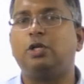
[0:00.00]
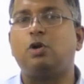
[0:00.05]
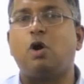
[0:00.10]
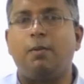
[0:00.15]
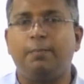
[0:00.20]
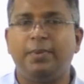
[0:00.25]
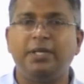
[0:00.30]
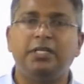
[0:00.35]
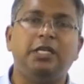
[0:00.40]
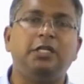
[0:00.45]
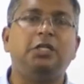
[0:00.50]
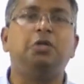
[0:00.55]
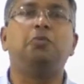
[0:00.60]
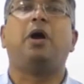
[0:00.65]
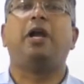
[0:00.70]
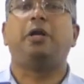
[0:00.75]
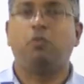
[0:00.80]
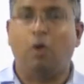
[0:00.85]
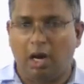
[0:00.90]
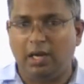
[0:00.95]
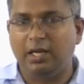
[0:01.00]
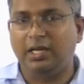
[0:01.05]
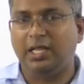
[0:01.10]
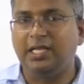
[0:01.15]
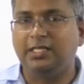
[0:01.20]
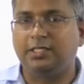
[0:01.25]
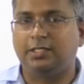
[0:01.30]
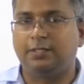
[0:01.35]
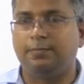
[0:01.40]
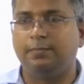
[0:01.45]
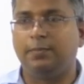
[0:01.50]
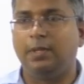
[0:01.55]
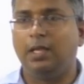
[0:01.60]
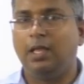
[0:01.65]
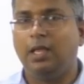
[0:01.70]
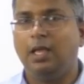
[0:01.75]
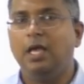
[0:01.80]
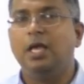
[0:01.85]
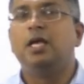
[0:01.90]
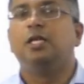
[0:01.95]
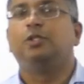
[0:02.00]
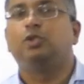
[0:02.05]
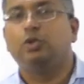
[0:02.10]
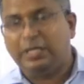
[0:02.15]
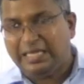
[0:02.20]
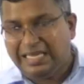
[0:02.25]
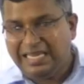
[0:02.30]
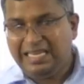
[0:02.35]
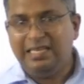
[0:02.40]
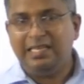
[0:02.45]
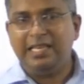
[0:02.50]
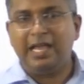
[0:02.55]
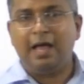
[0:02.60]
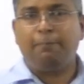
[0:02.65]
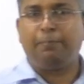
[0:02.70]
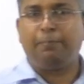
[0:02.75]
the competitive advantage. So India